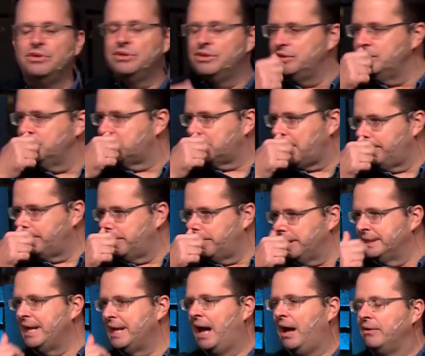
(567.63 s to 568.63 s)
something
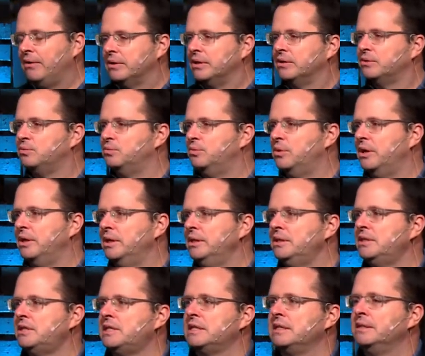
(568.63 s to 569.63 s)
now and it
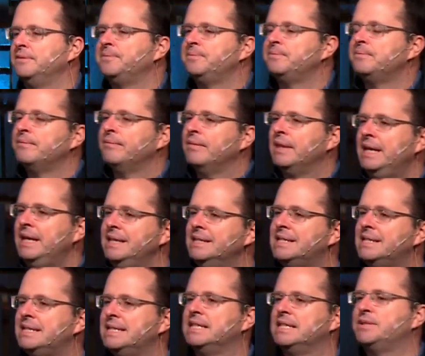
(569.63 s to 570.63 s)
works, in
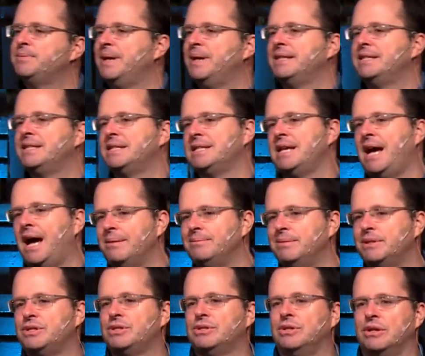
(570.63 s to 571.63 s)
6 months' time,
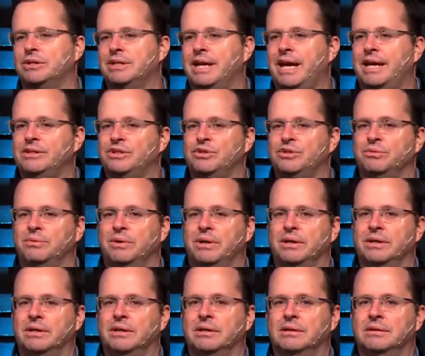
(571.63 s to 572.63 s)
it's not going to
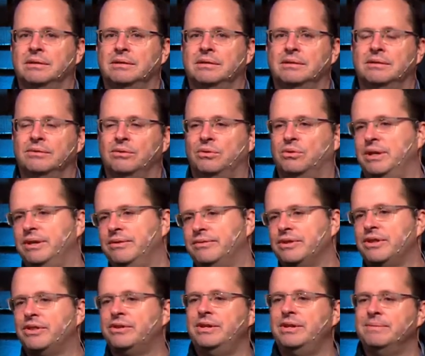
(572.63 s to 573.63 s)
work, or even
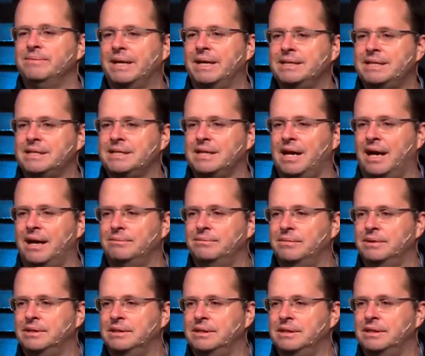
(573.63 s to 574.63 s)
3 months' time.
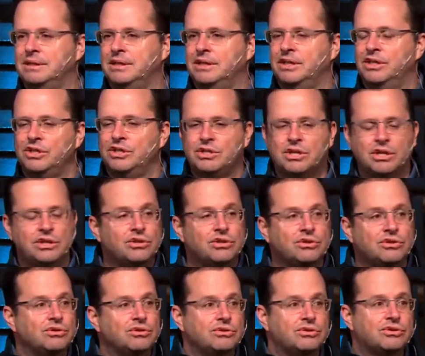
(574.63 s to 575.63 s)
So
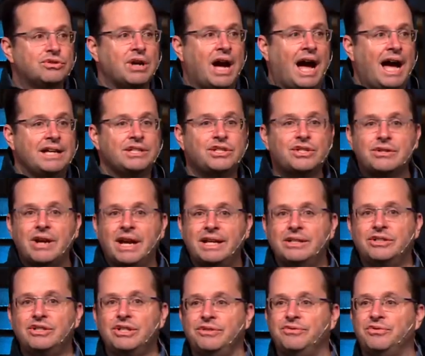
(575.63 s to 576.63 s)
you try a
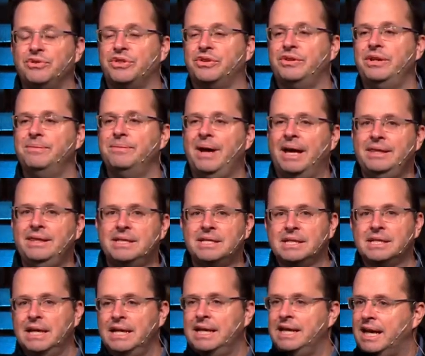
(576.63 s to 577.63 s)
strategy for 3 months,
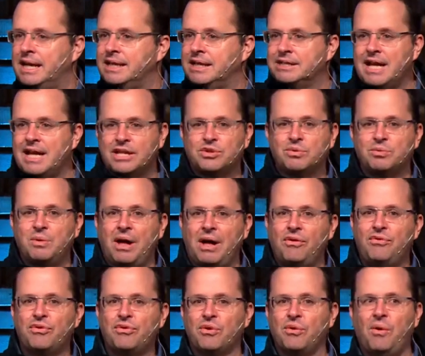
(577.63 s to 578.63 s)
and it does well
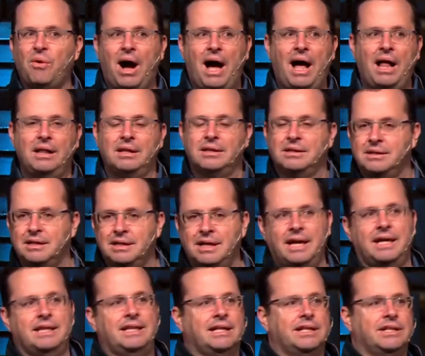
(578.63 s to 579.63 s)
for a while,
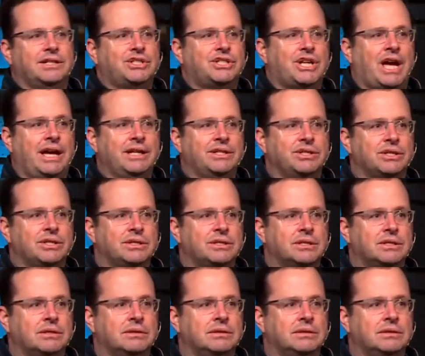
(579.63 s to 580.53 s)
and then it changes.